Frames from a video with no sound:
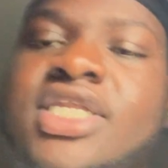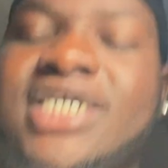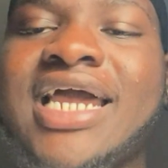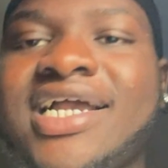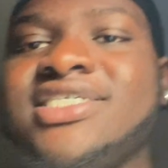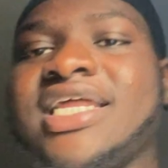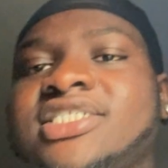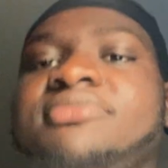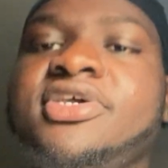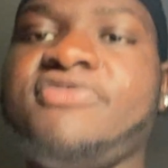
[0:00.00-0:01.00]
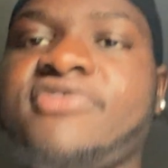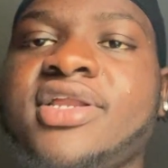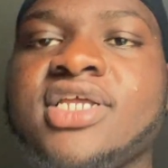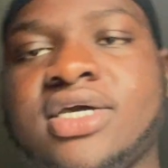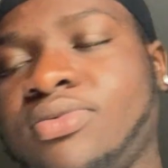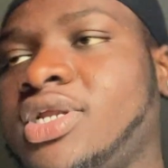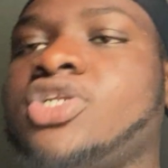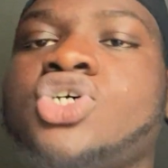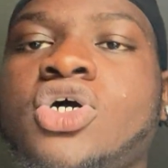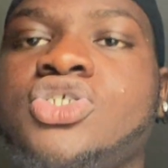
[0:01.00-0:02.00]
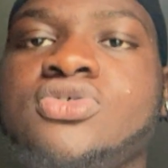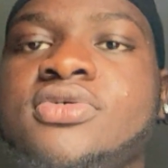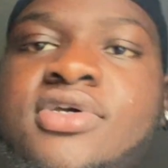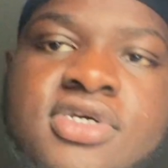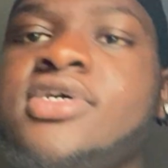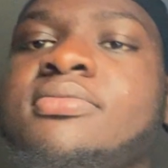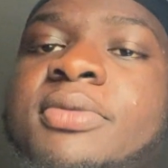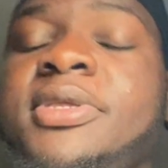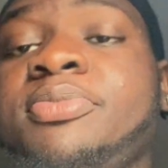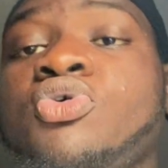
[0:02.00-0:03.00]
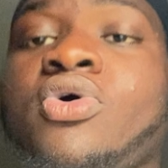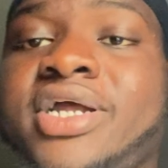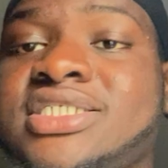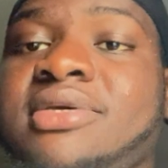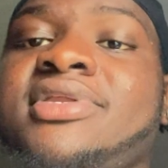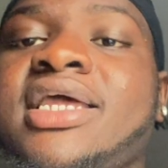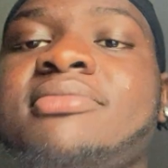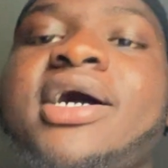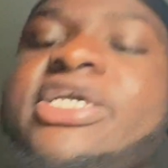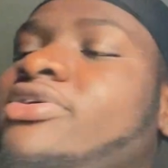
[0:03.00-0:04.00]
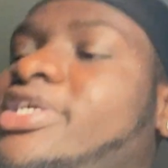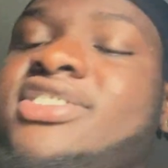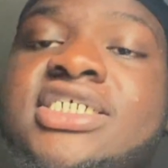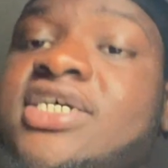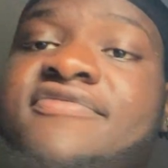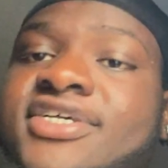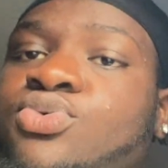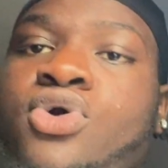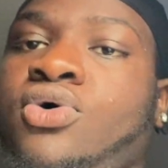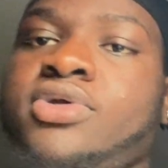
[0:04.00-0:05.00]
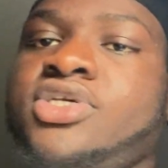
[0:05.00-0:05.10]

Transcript: They're going to actually like to be your friend. They're going to want to talk to you. But people who are intimidated by you, they're just of this world.